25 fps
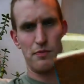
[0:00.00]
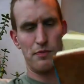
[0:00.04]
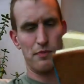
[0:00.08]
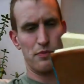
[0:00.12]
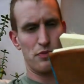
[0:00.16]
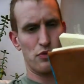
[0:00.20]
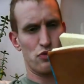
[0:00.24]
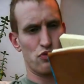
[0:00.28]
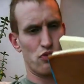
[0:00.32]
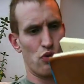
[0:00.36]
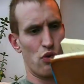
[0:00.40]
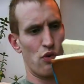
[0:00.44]

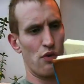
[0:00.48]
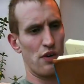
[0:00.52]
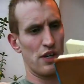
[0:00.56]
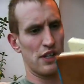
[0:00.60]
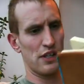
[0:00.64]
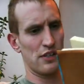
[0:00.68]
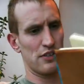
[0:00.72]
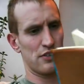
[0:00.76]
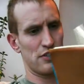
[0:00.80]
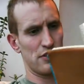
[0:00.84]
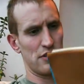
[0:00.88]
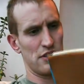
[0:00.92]

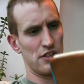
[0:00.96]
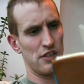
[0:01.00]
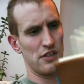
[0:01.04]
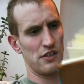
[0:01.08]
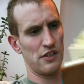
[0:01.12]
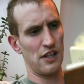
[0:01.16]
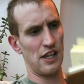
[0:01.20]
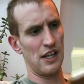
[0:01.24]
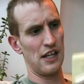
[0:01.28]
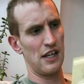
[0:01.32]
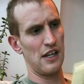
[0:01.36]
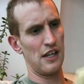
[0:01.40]
drawings
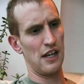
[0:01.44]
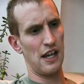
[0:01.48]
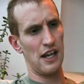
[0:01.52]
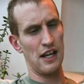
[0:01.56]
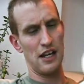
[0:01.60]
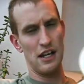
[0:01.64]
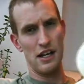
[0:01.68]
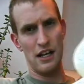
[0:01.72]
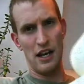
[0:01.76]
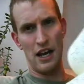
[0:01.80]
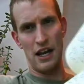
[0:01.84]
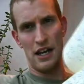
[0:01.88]

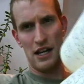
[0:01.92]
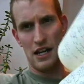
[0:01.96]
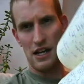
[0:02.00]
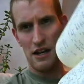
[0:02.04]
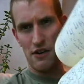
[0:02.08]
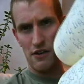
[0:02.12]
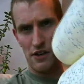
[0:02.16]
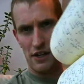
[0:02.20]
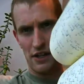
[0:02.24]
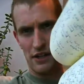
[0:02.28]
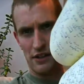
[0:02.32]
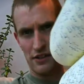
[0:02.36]
and
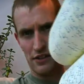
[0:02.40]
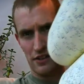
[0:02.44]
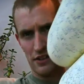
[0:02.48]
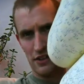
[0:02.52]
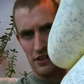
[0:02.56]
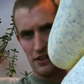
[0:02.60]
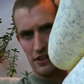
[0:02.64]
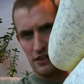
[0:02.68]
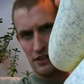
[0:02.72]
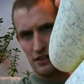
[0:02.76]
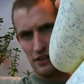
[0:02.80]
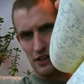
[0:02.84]
lyrics,
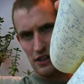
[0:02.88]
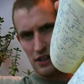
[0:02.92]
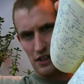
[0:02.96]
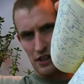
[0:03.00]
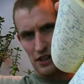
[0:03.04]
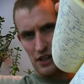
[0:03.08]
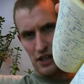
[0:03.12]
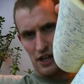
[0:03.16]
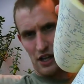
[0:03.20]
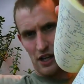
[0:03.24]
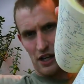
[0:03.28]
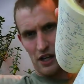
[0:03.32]
and
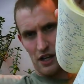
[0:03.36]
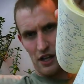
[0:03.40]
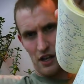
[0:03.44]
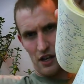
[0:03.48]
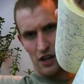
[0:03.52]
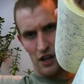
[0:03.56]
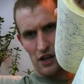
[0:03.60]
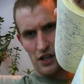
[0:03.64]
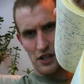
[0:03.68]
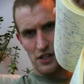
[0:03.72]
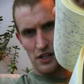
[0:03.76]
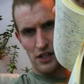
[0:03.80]

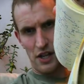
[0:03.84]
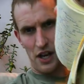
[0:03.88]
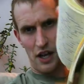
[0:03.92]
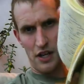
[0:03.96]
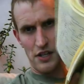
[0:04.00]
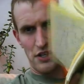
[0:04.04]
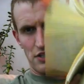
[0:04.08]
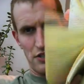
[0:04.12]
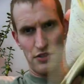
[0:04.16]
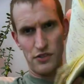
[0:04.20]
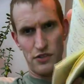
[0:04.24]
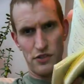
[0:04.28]
I
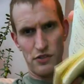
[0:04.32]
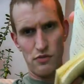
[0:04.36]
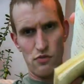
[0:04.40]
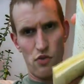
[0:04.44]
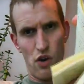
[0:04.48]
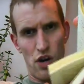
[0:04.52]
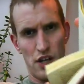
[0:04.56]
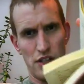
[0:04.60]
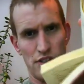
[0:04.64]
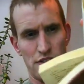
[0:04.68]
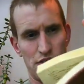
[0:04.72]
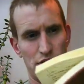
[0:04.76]
used to
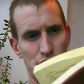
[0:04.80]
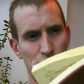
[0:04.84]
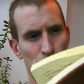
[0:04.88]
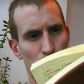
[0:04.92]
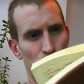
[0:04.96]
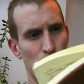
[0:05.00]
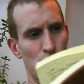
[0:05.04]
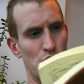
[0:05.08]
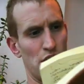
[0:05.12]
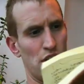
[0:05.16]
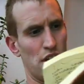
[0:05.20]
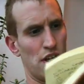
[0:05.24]
write story